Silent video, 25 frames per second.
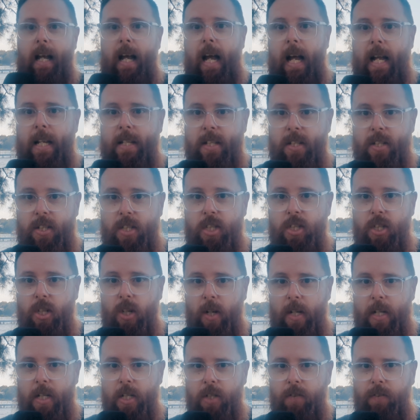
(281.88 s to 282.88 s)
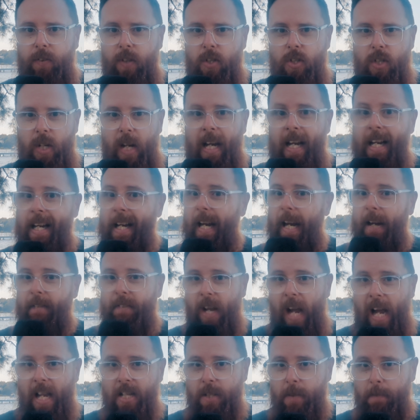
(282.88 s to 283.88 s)
A decision on his future, if
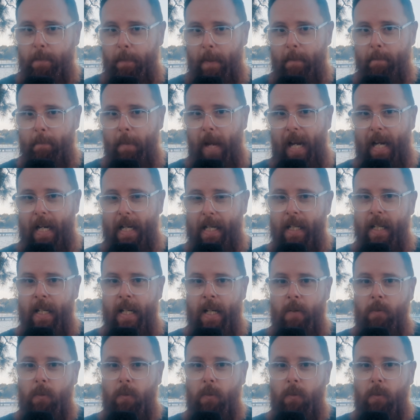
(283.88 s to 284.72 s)
it hasn't been made,